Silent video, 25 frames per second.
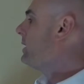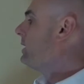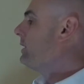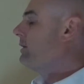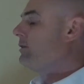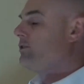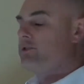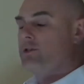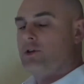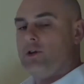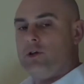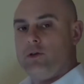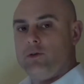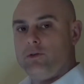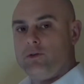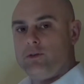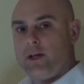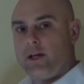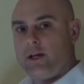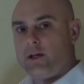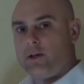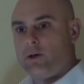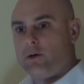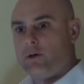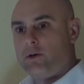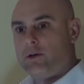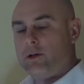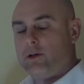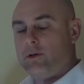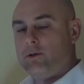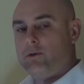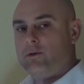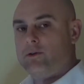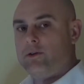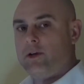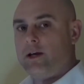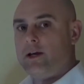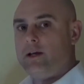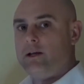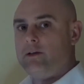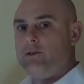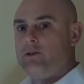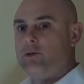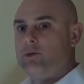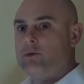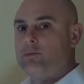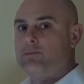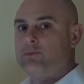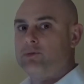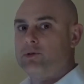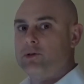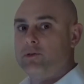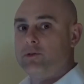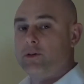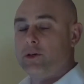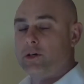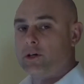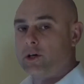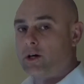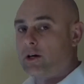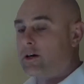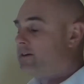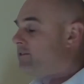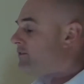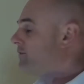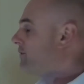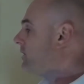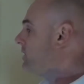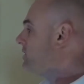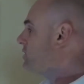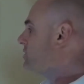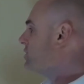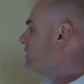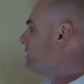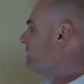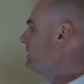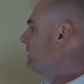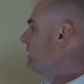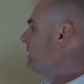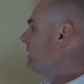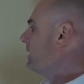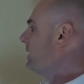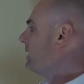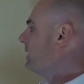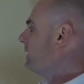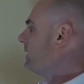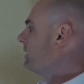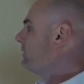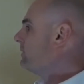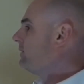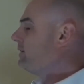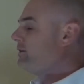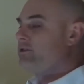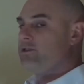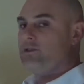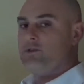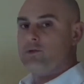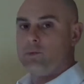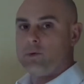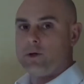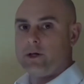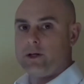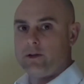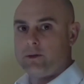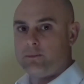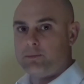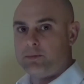So you take CoQ10 to improve your heart function. This is one of the